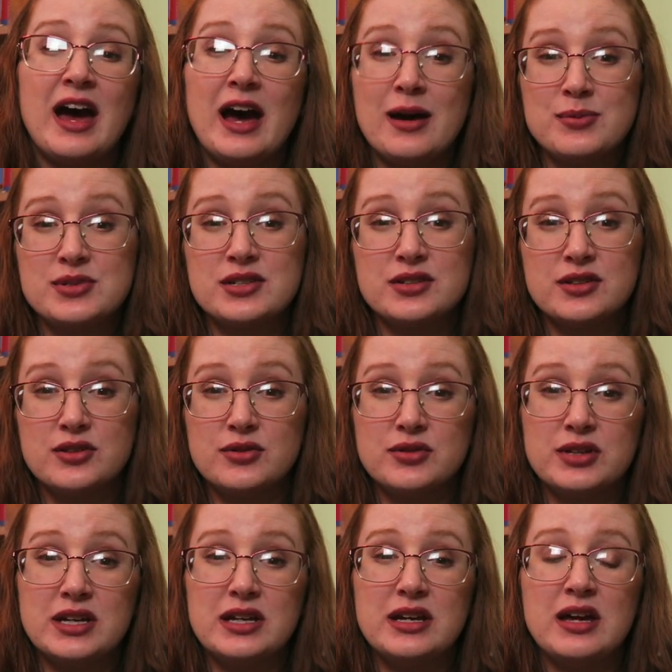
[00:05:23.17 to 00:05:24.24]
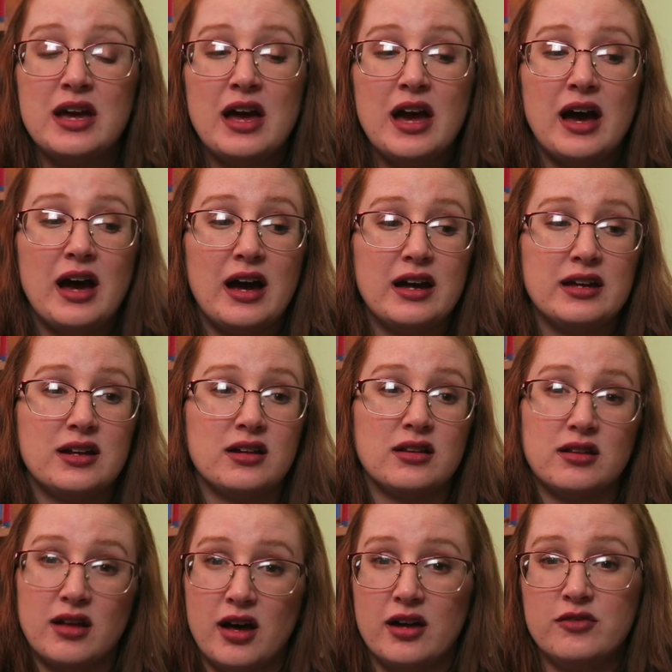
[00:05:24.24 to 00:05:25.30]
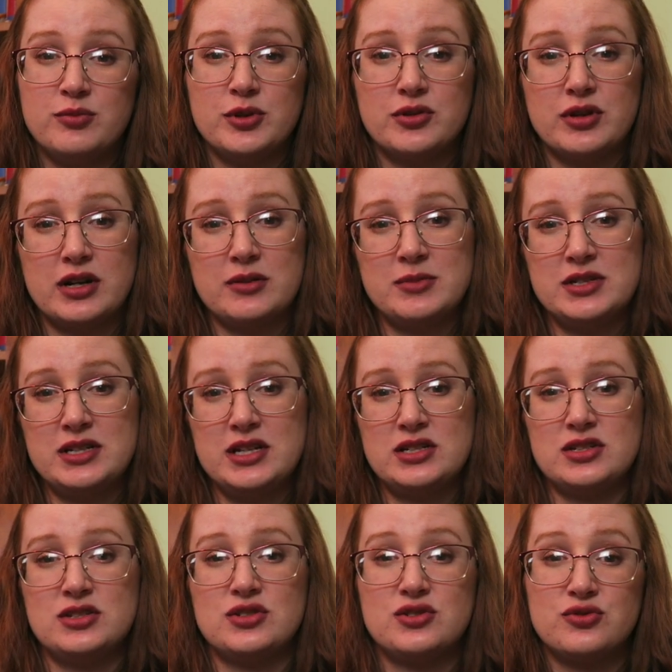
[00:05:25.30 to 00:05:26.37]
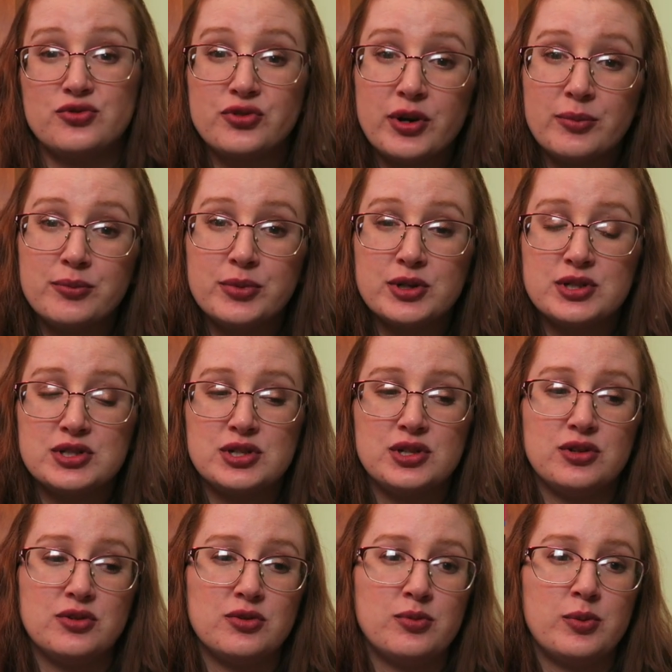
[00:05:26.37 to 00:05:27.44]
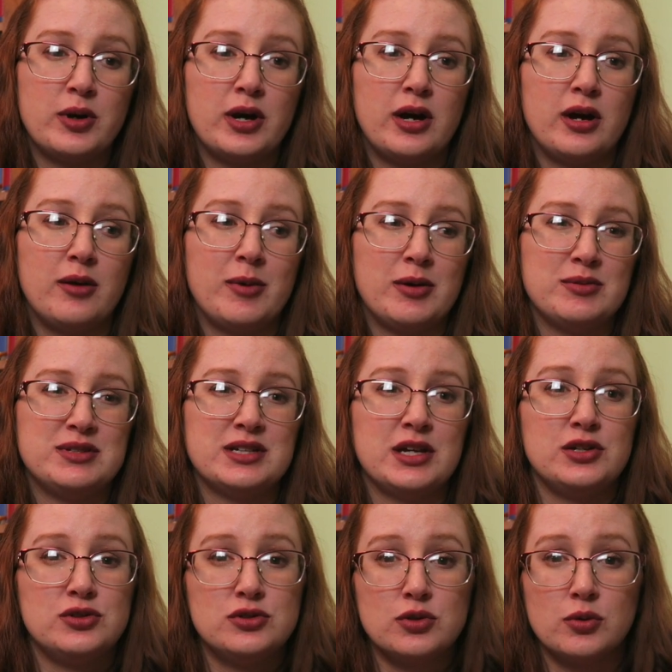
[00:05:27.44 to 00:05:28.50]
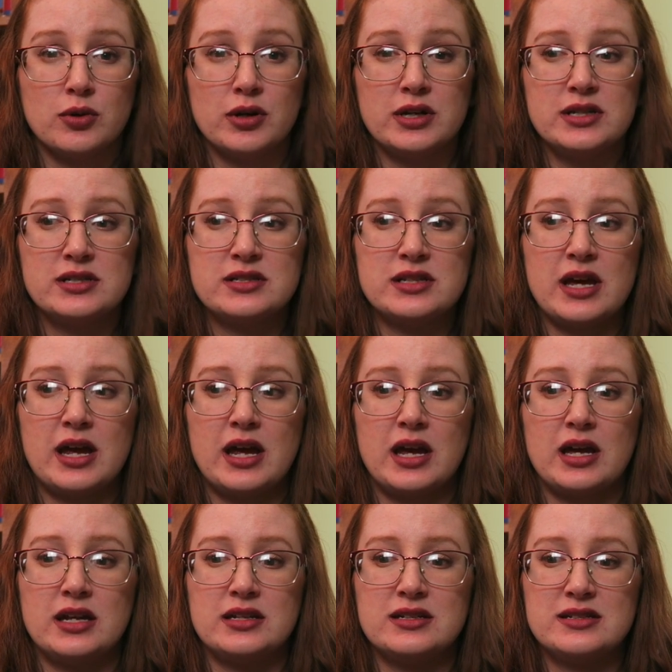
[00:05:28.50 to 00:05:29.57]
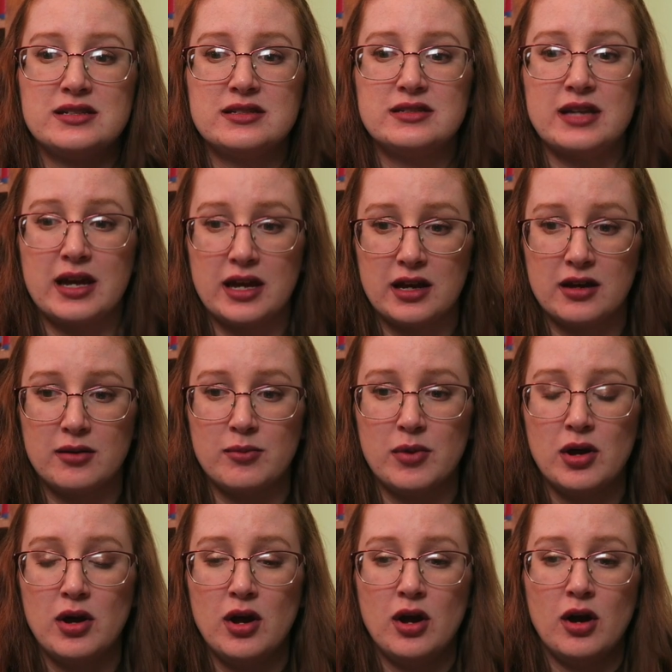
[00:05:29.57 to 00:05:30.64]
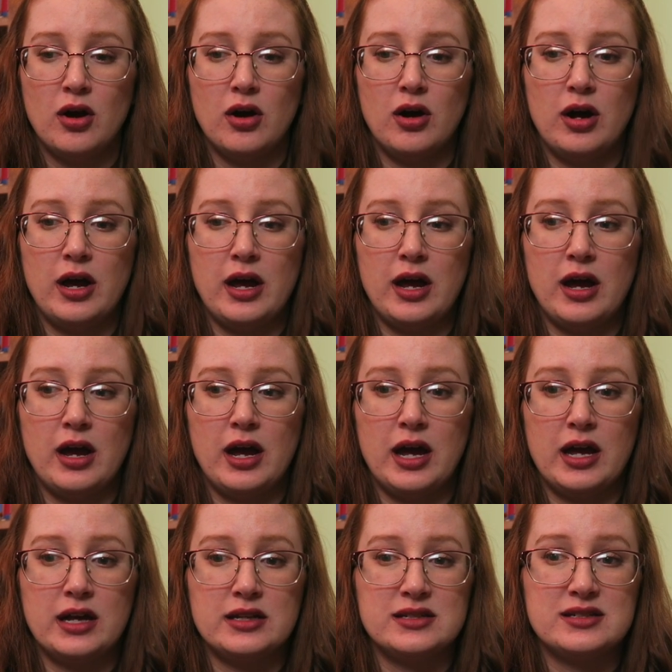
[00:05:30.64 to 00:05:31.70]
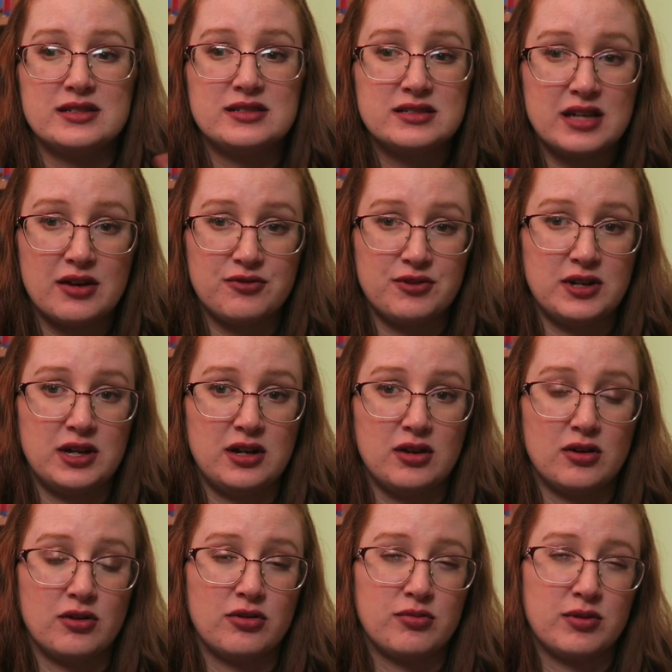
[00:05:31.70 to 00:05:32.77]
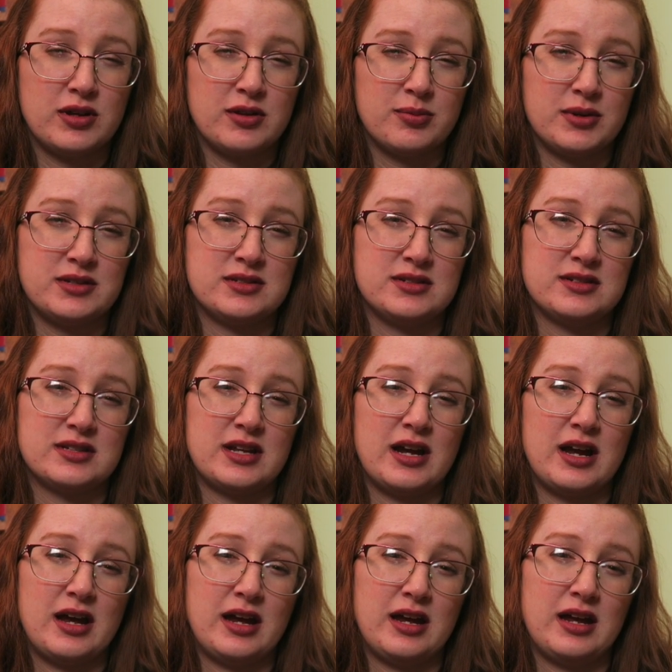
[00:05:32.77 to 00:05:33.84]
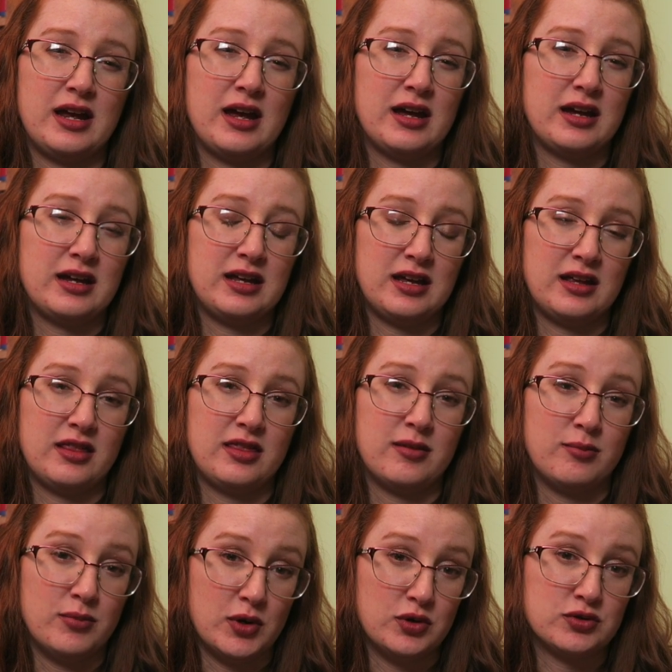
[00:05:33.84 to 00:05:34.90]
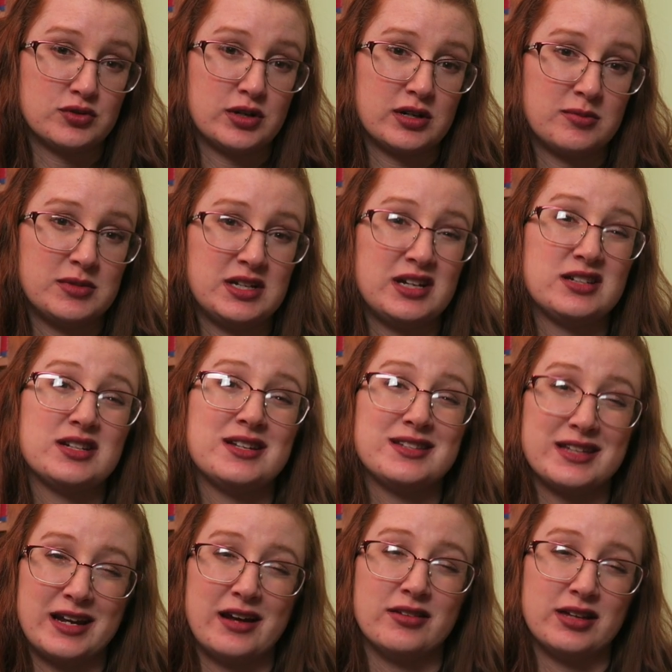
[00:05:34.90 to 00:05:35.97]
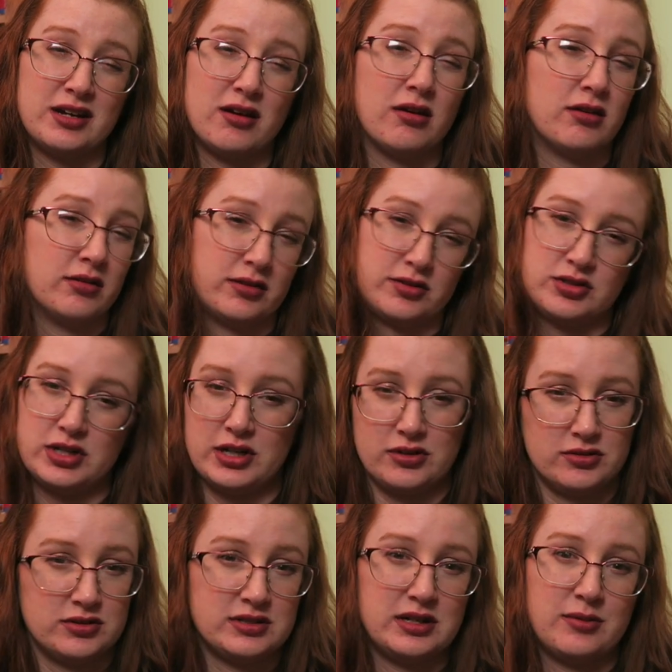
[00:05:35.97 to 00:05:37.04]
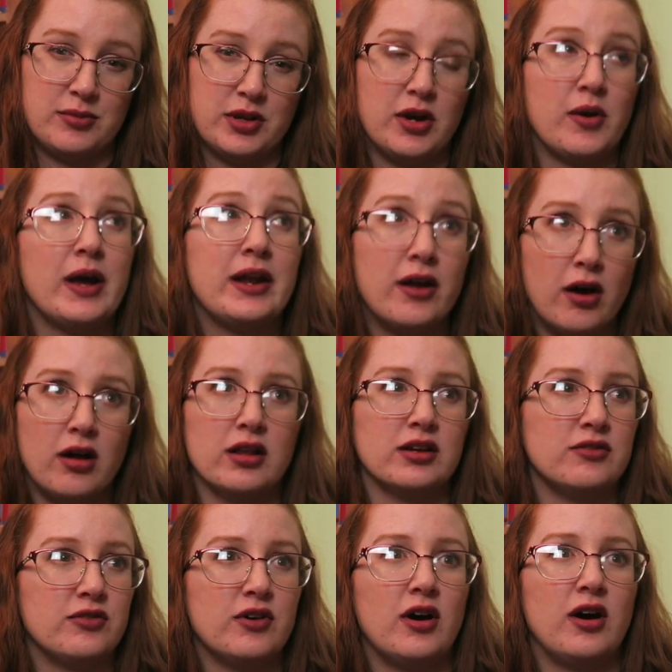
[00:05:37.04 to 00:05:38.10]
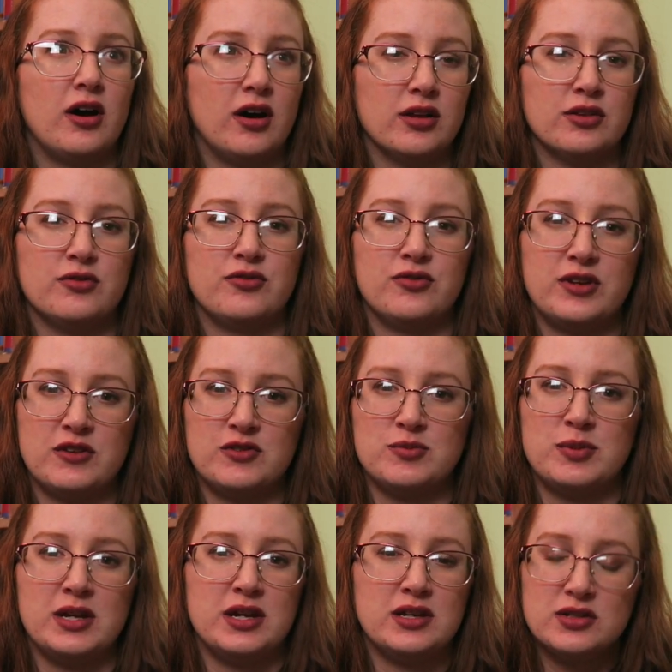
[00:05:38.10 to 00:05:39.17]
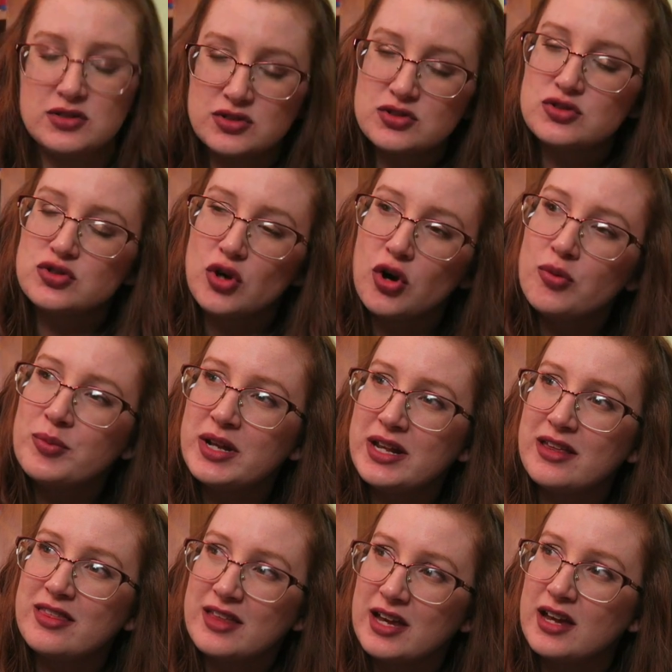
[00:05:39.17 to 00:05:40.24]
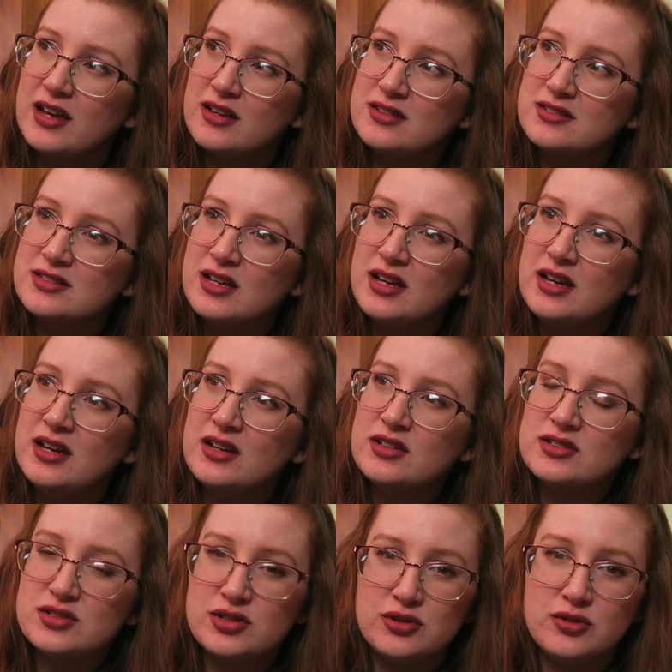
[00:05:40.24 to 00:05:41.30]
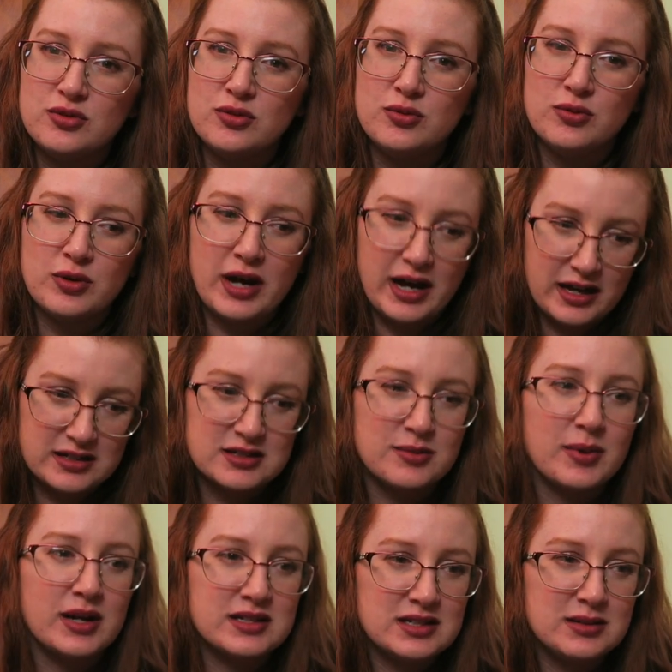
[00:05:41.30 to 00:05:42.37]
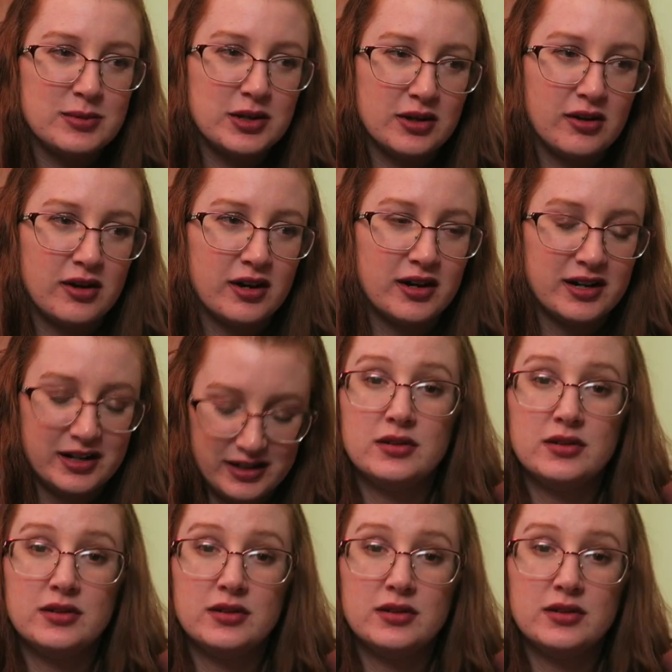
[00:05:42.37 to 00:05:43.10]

Absolutely. I get a lot of book recommendations from booktube. Um, I would say Doris and Sam and Stephanie are three of the places that I get the most recommendations and I'll link all their channels down below and Olive. Olive gives me so many things to add to my TBR.